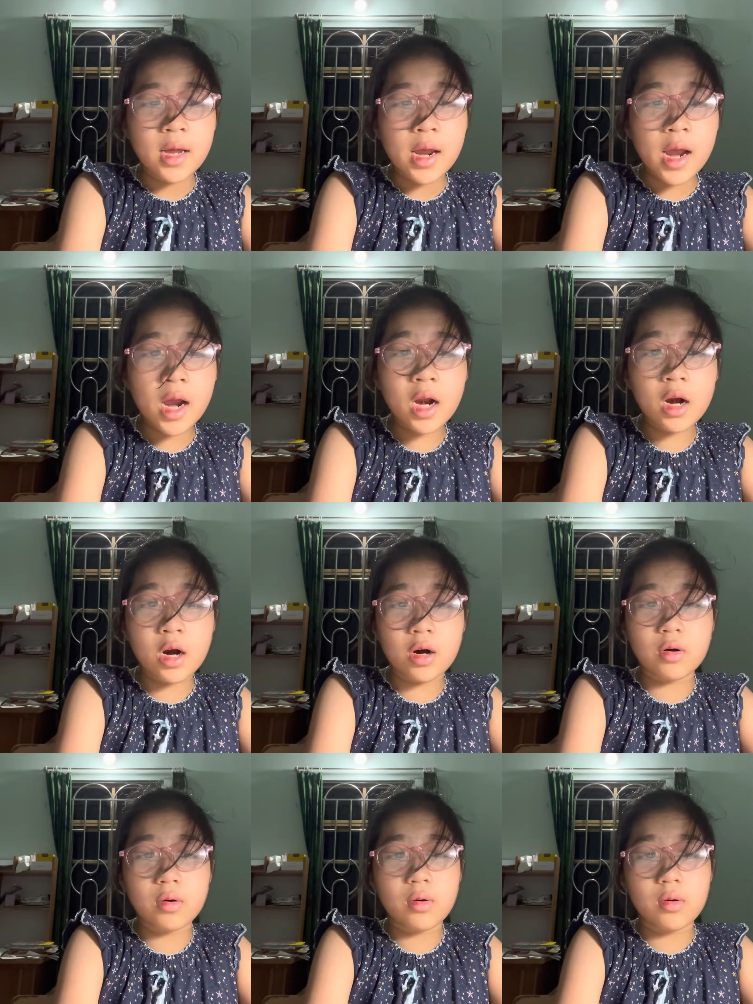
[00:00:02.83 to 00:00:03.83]

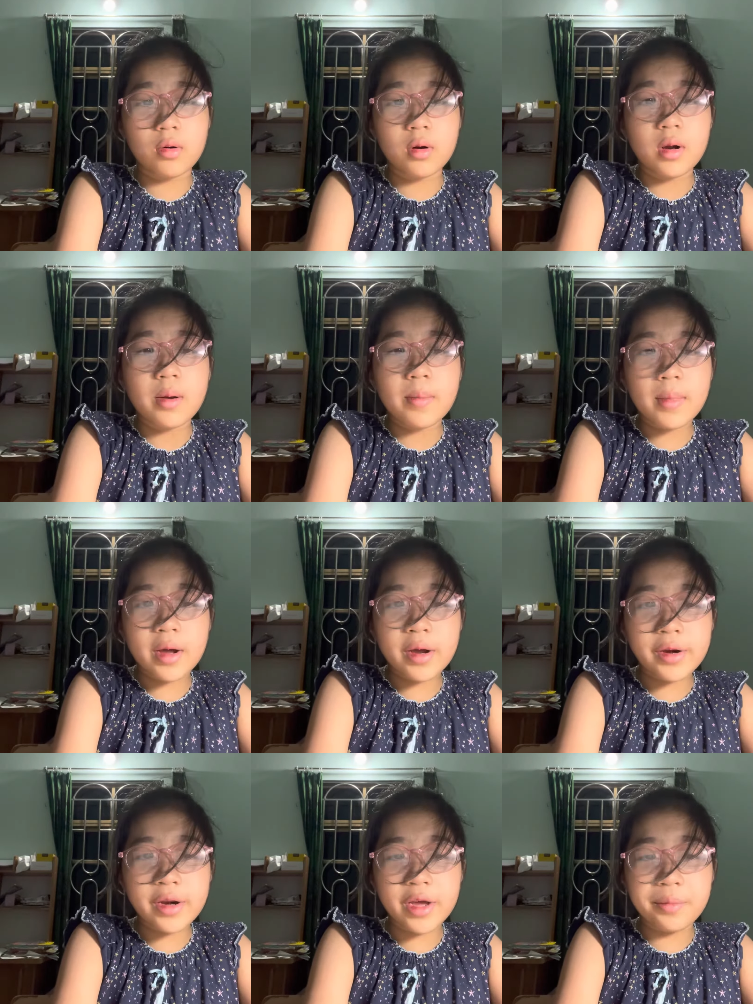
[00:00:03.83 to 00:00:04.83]
Hello,
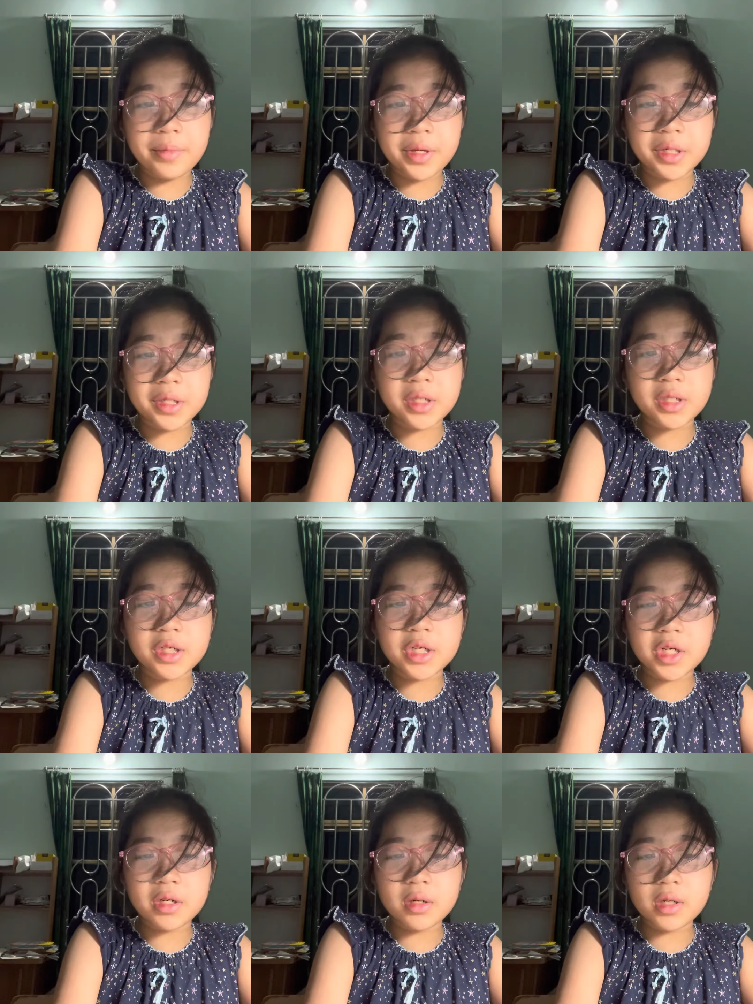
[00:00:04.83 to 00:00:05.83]
my name is
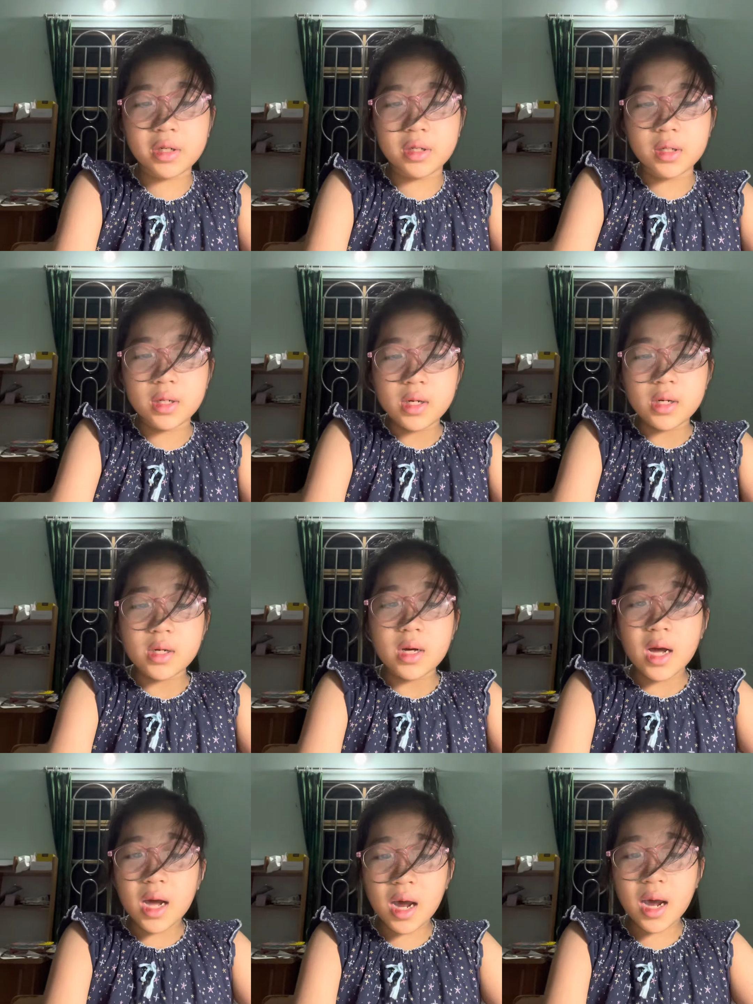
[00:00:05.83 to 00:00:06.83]
Jenny.
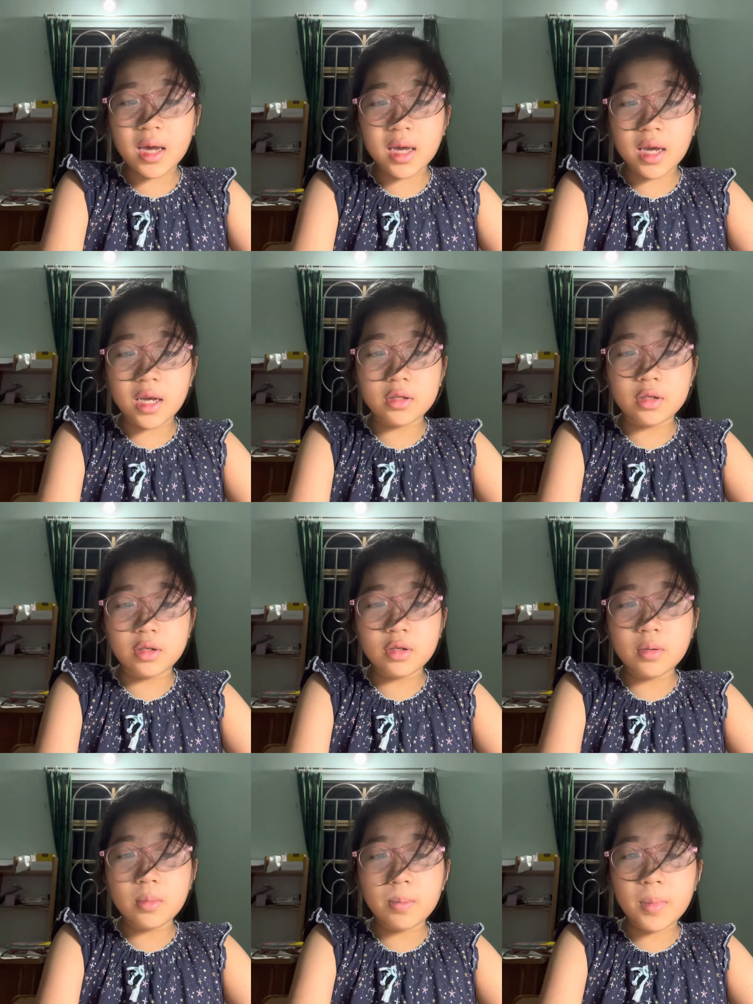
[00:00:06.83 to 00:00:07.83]
I can
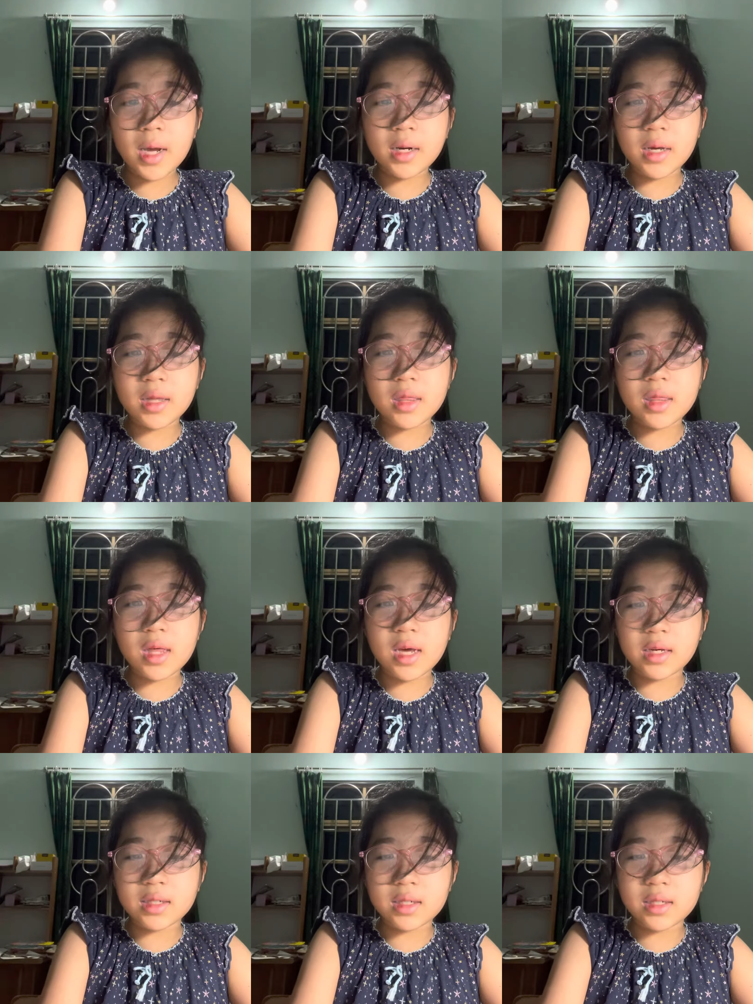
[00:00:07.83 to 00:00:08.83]
do many
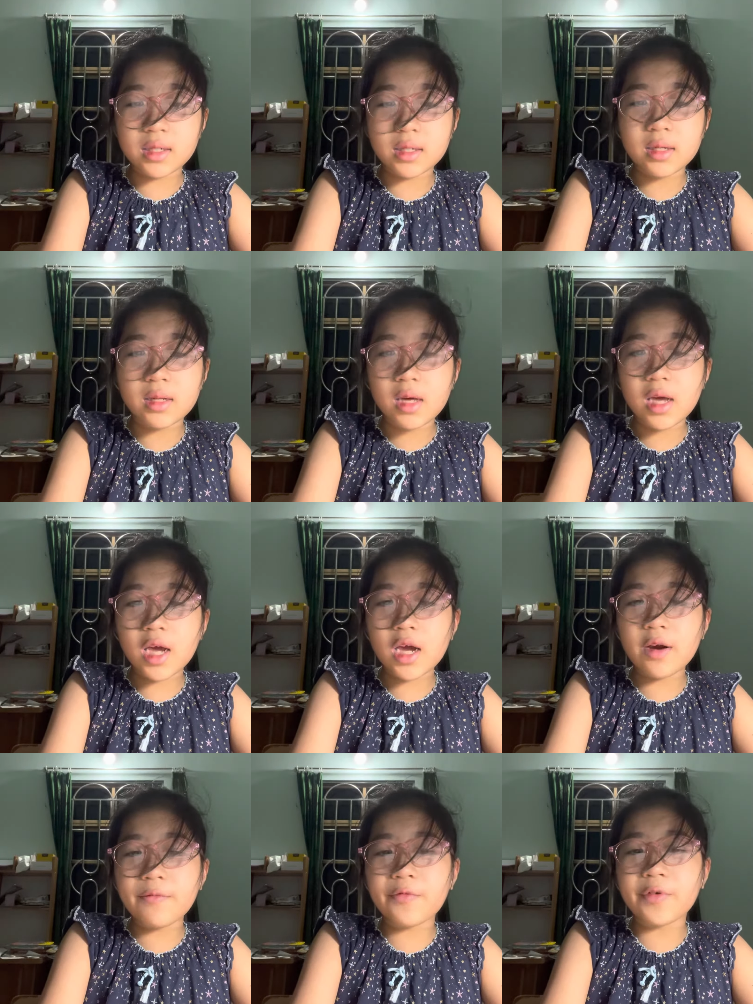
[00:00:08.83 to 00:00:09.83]
things
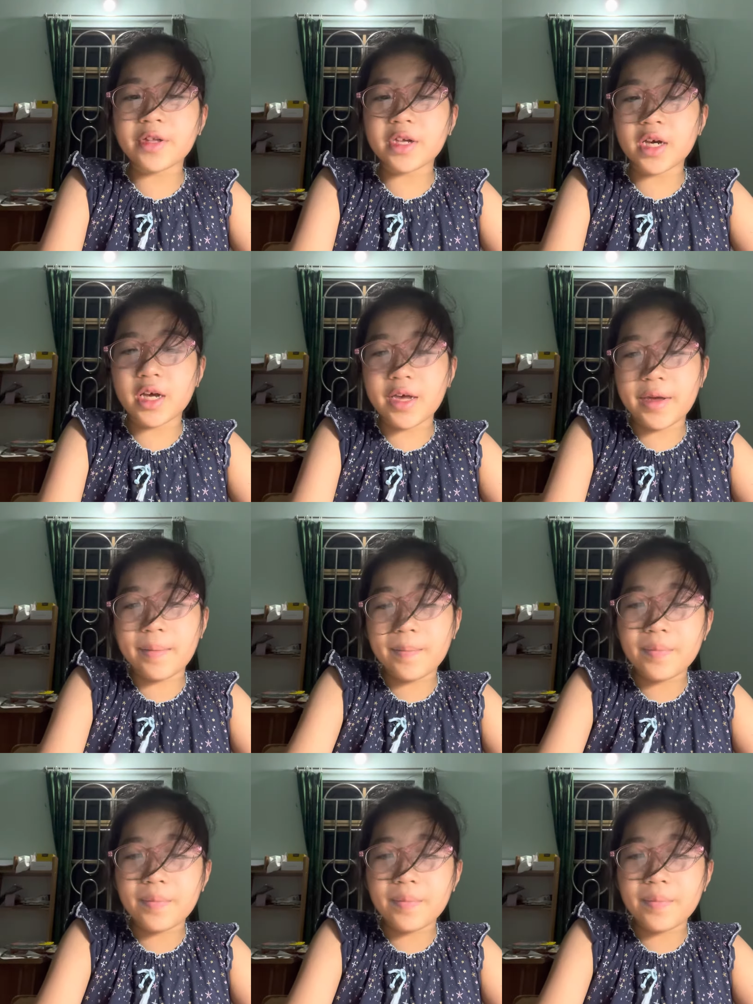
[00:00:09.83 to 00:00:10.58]
every day.